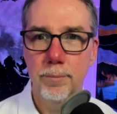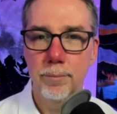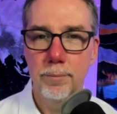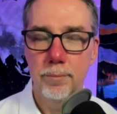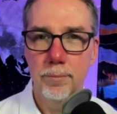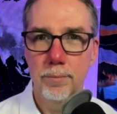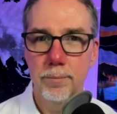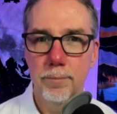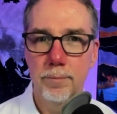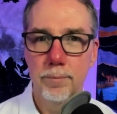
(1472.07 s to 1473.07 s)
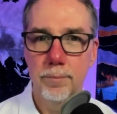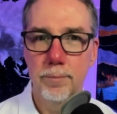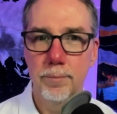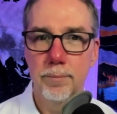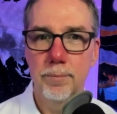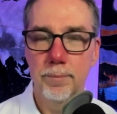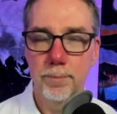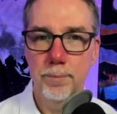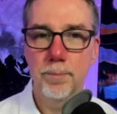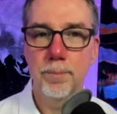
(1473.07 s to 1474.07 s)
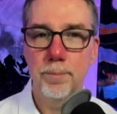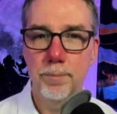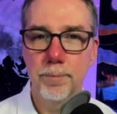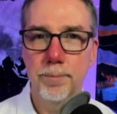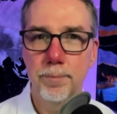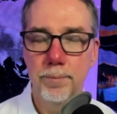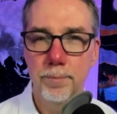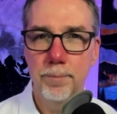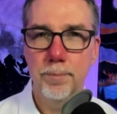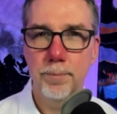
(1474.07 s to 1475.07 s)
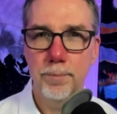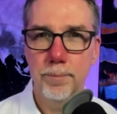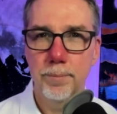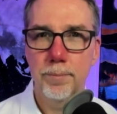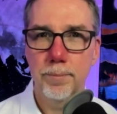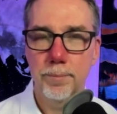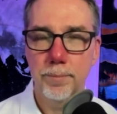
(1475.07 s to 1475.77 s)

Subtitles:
No words are spoken by the person on screen.